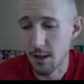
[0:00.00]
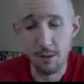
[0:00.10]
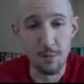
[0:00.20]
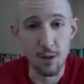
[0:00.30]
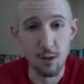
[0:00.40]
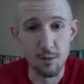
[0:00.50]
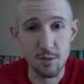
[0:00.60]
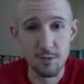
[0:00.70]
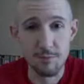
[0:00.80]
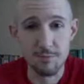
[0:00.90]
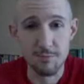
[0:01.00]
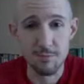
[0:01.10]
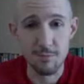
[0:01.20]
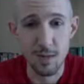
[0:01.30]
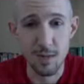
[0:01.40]
If you don't,
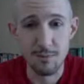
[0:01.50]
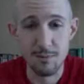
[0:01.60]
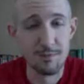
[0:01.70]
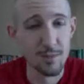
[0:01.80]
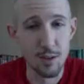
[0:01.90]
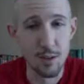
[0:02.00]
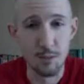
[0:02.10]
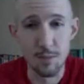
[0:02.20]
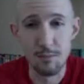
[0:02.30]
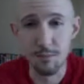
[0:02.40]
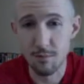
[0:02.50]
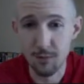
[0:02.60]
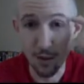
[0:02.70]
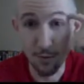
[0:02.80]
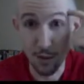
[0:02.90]
well, you're not going to be
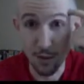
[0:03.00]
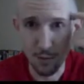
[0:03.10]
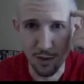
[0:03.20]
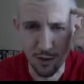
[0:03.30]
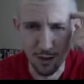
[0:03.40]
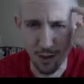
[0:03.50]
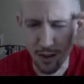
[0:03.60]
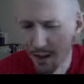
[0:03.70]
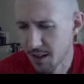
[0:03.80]
liver too much longer.